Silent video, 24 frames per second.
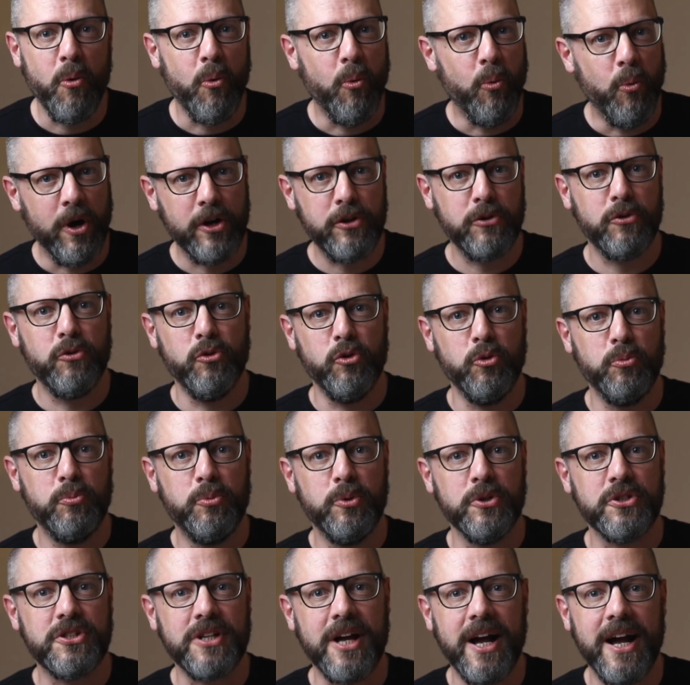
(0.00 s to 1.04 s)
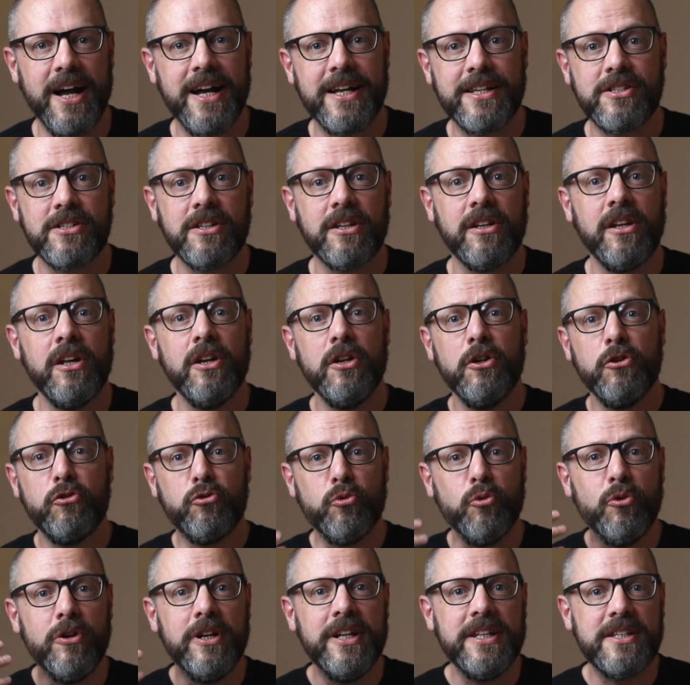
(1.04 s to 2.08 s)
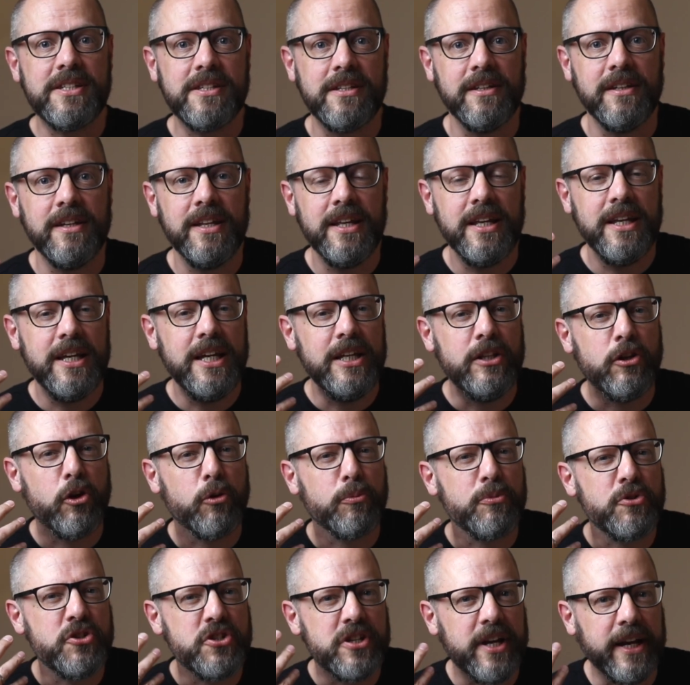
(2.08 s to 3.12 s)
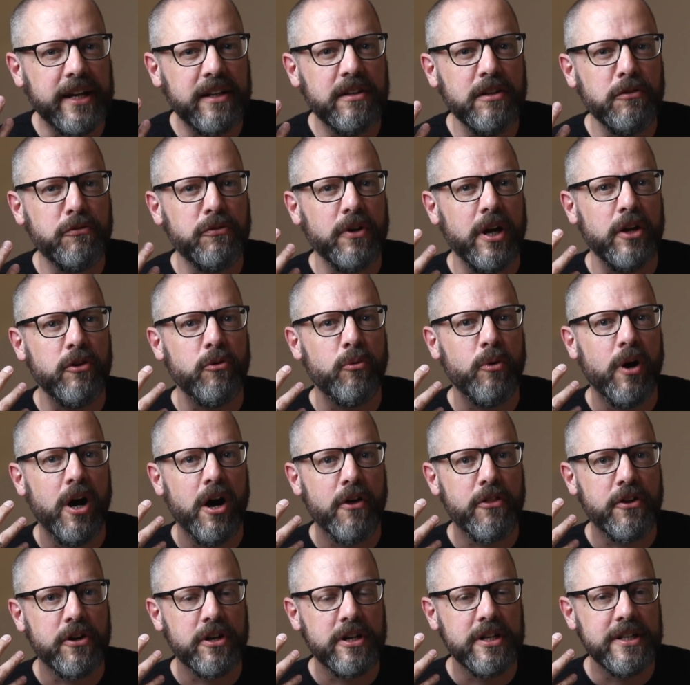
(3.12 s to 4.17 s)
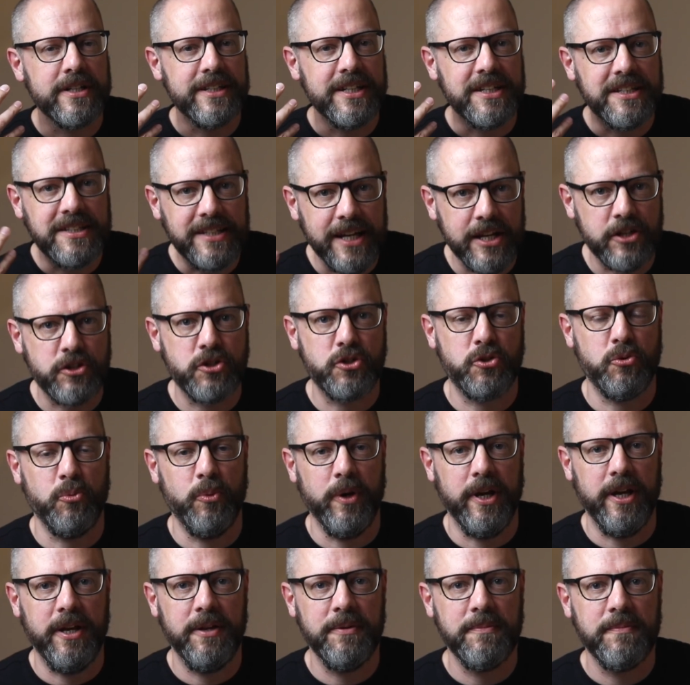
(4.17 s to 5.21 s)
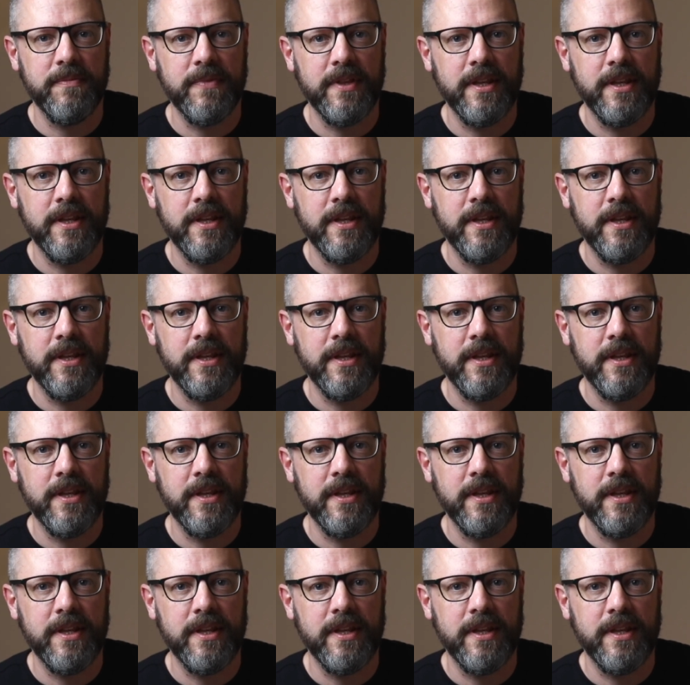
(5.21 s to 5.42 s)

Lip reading: One group was asked to listen in an objective and rather detached way.